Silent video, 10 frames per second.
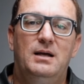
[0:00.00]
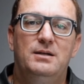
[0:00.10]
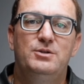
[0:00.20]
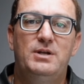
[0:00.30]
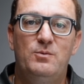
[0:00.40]

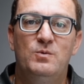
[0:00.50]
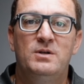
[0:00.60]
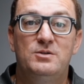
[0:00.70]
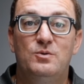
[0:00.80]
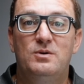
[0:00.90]
Today we want
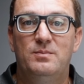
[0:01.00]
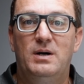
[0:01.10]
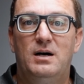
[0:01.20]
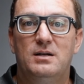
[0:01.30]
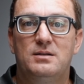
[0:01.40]
to talk
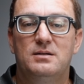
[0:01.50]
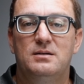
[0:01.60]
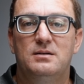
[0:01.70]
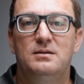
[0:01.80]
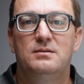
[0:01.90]
about
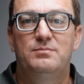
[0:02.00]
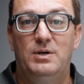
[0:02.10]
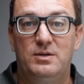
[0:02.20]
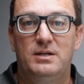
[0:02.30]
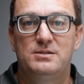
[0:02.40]

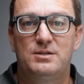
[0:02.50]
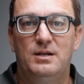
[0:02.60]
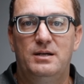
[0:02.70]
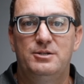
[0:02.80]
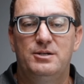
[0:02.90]
bulk
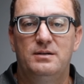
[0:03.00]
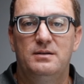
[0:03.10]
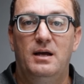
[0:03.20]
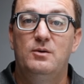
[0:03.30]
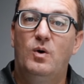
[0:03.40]
installation
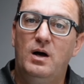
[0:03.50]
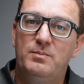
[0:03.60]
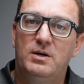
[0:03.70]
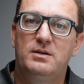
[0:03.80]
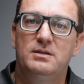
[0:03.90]
and why
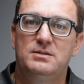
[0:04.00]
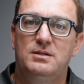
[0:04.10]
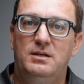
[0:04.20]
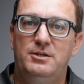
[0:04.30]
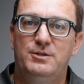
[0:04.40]
bulk
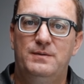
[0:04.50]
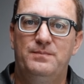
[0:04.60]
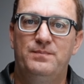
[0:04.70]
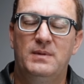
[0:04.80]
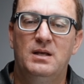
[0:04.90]
installation.
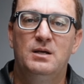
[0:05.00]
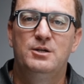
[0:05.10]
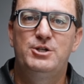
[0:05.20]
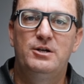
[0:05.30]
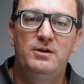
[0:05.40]

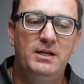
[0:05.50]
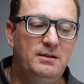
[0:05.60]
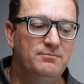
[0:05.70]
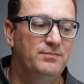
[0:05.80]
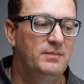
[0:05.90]

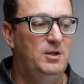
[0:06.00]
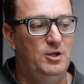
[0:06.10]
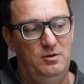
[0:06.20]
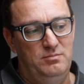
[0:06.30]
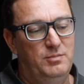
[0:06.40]
Generally,
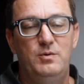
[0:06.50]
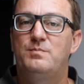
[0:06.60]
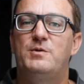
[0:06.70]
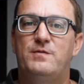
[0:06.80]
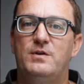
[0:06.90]
we
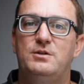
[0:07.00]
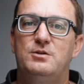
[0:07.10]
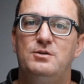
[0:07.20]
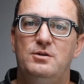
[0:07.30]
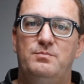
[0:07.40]
would prefer
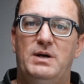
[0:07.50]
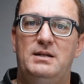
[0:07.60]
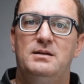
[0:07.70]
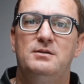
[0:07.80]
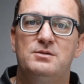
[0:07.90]
to do
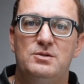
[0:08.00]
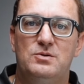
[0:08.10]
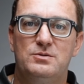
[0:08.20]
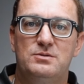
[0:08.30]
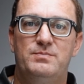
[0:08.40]
pattern
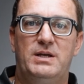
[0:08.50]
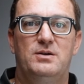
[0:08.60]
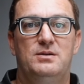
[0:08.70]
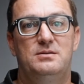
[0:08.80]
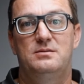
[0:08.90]
installs
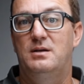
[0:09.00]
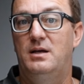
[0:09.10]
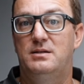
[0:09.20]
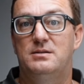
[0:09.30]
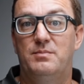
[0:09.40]
because
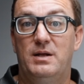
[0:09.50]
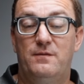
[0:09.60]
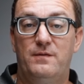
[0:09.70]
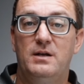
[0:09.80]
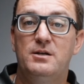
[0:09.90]
it's a better
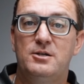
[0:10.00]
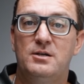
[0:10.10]
finish.